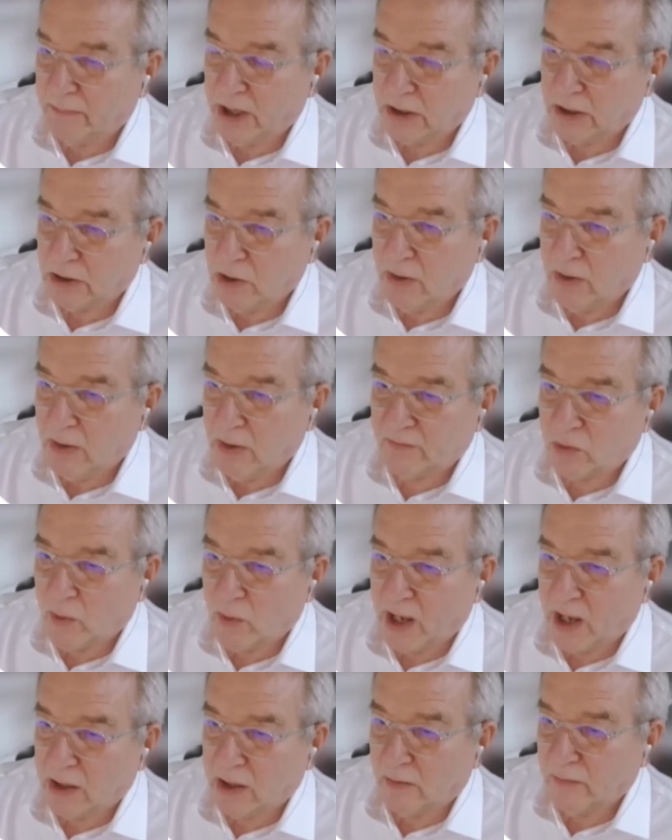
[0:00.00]
but you have to
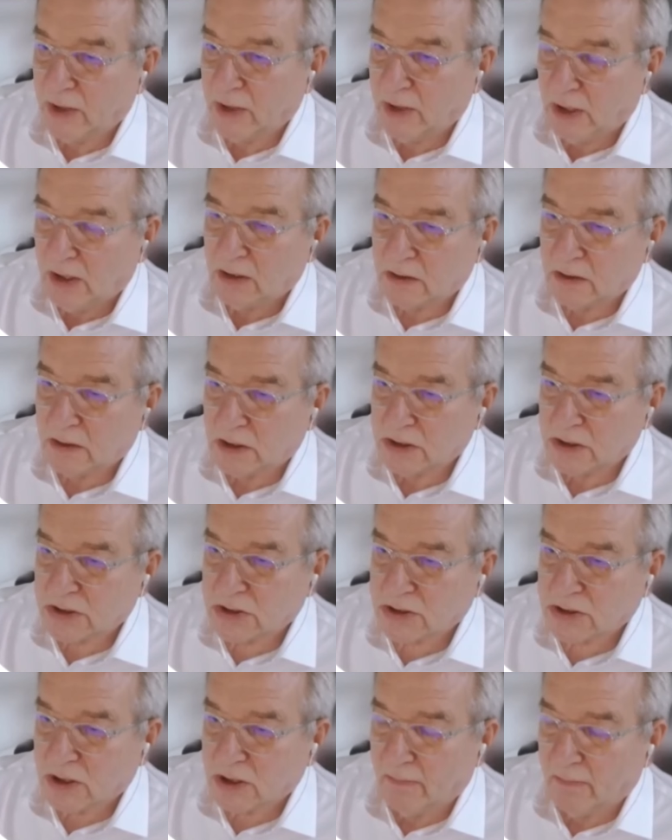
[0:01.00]
add on
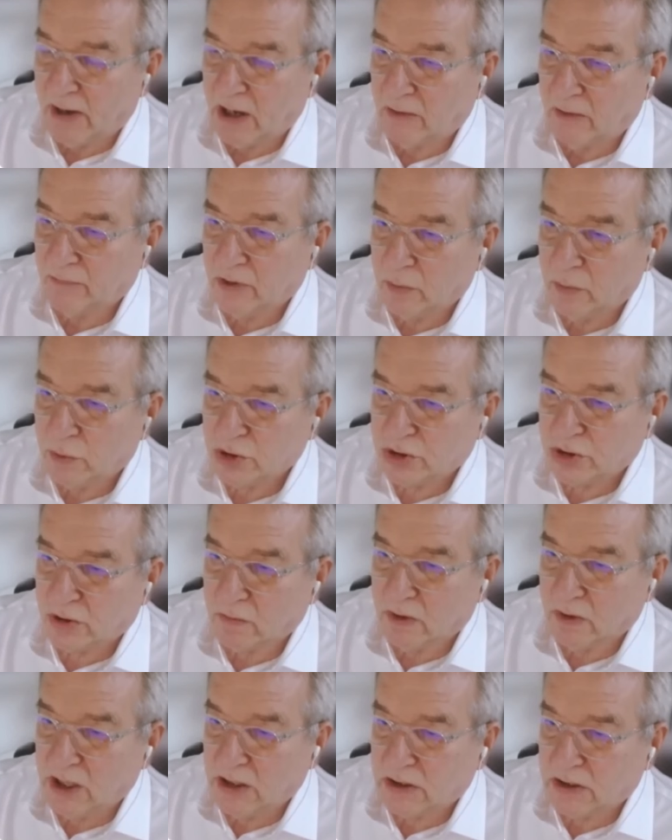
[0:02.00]
this amount that was
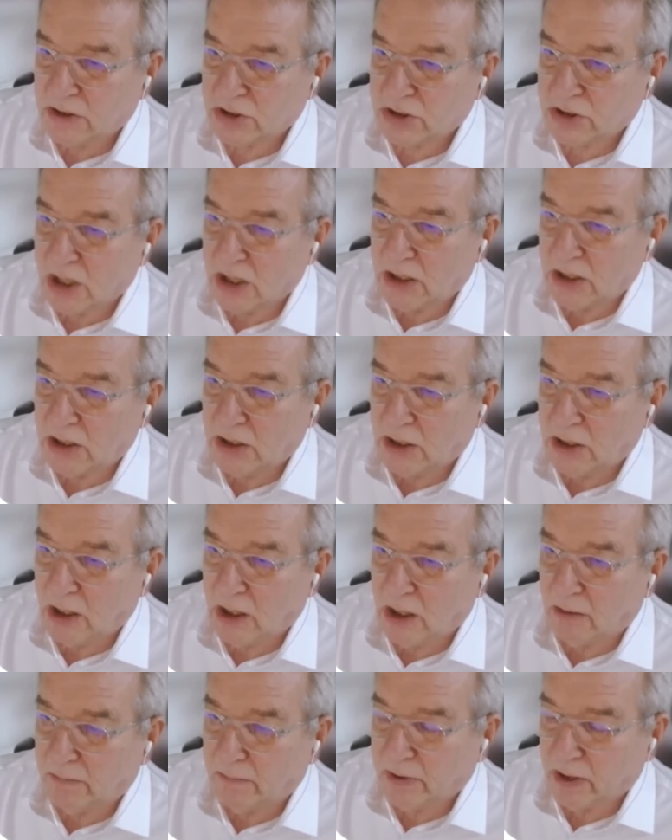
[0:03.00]
agreed as the
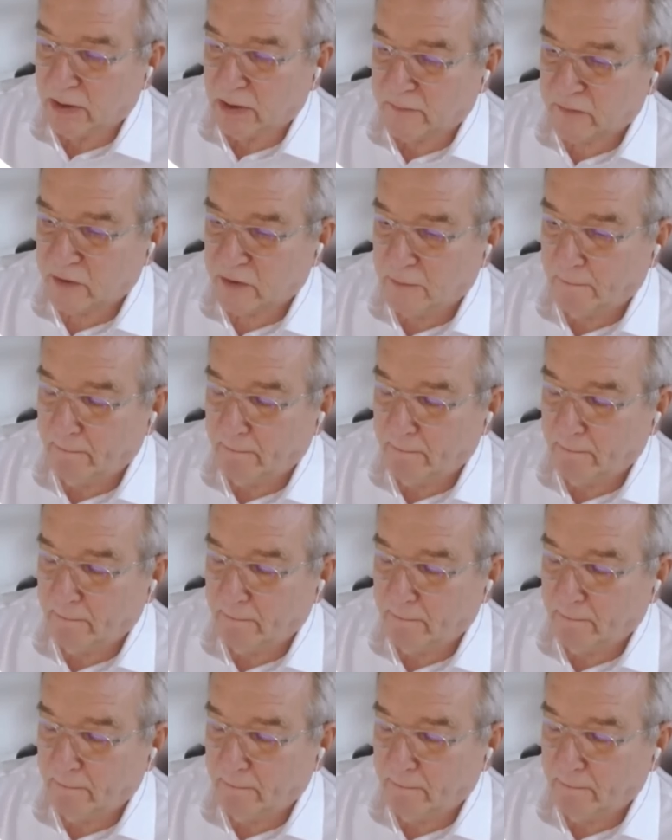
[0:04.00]
uplift.